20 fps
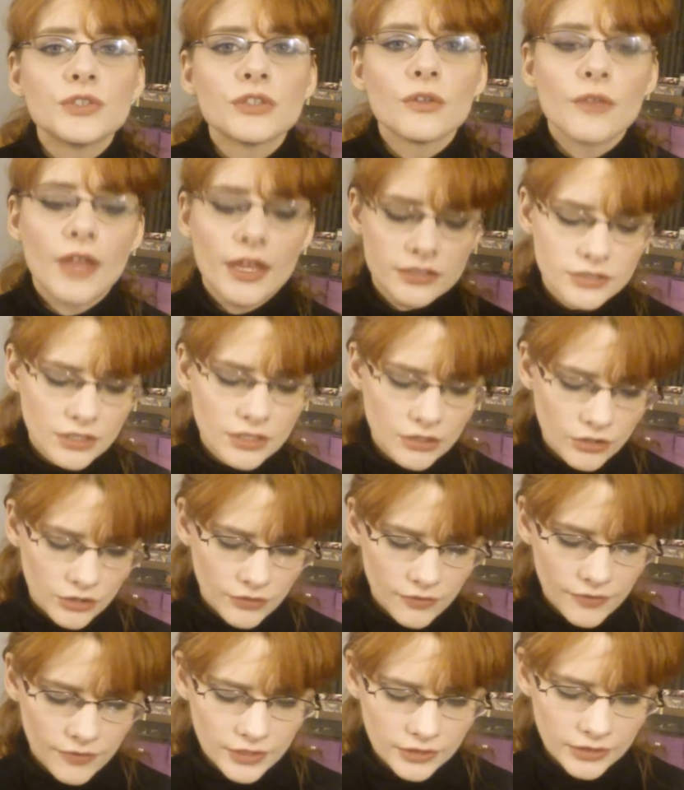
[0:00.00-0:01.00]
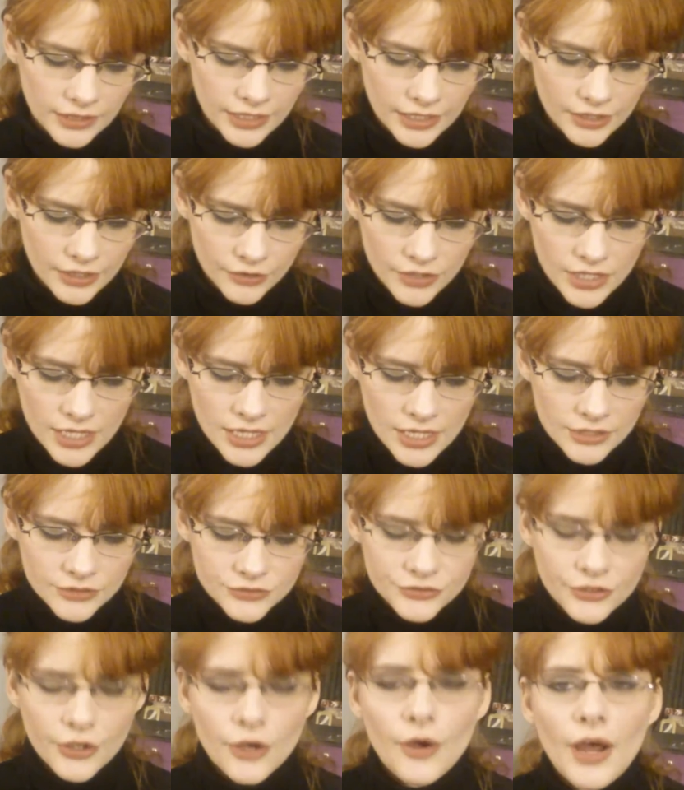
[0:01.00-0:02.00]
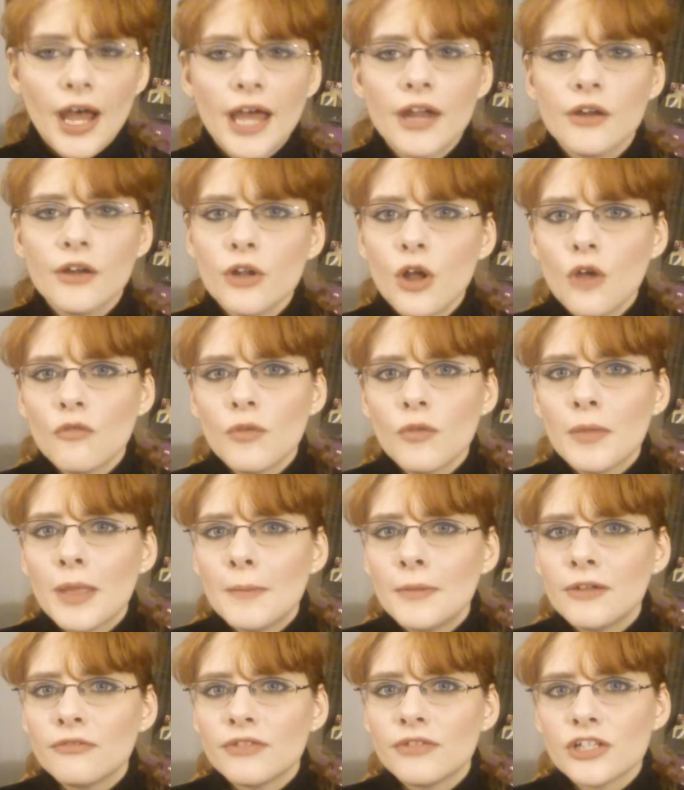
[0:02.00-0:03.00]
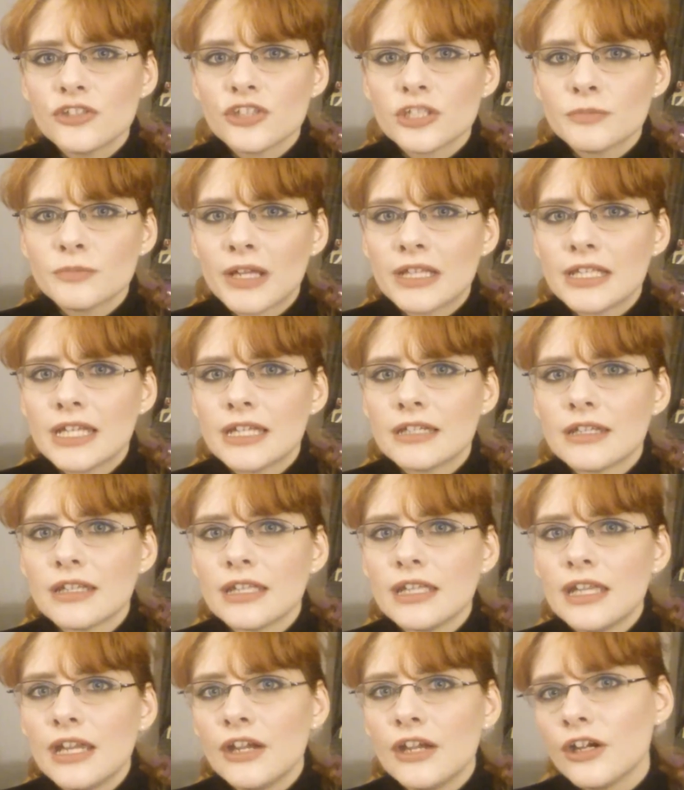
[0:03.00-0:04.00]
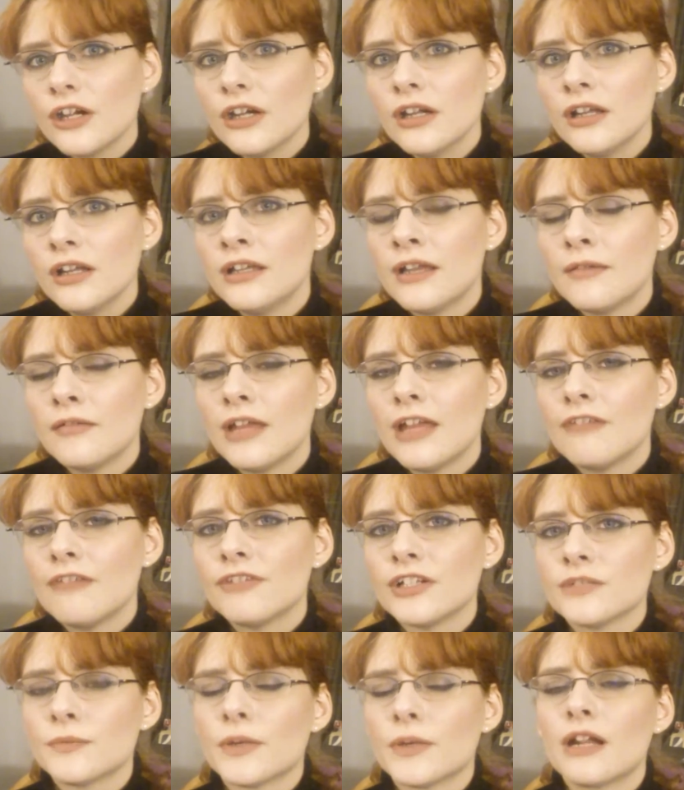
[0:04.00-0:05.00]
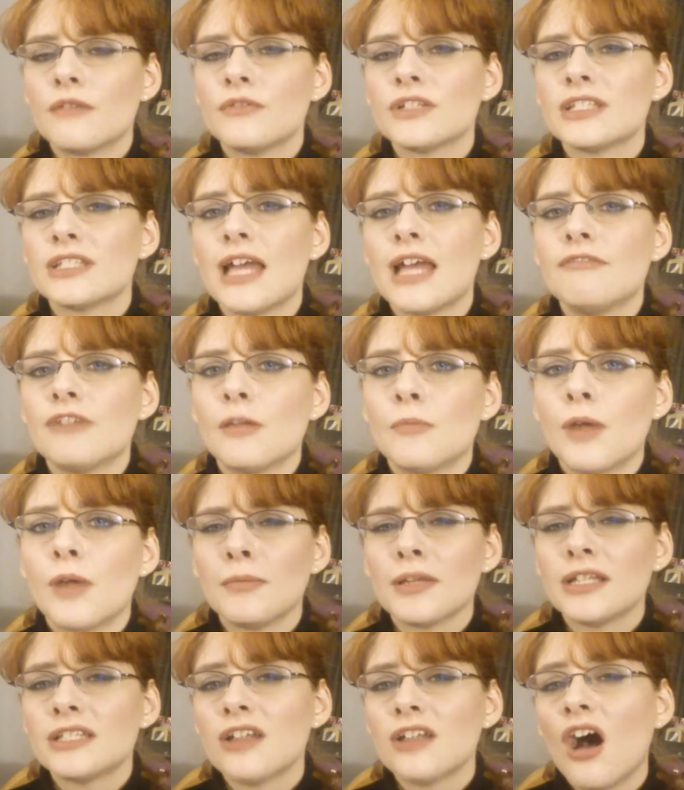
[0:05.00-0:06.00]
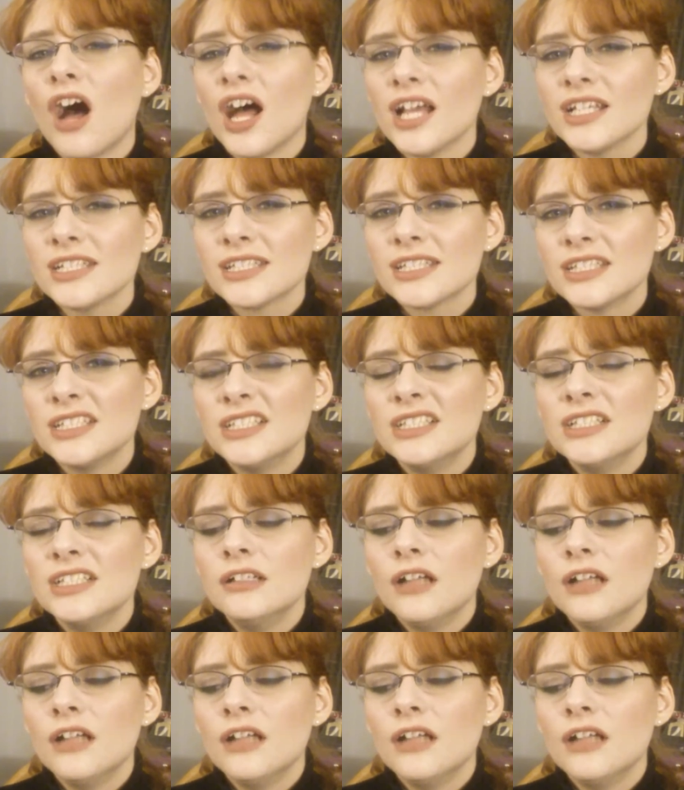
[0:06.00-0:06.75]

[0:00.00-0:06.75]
So that's a good thing there. So I don't know if I'll be able to finish this by the end of the year. If there's whatever's left, I'll probably toss.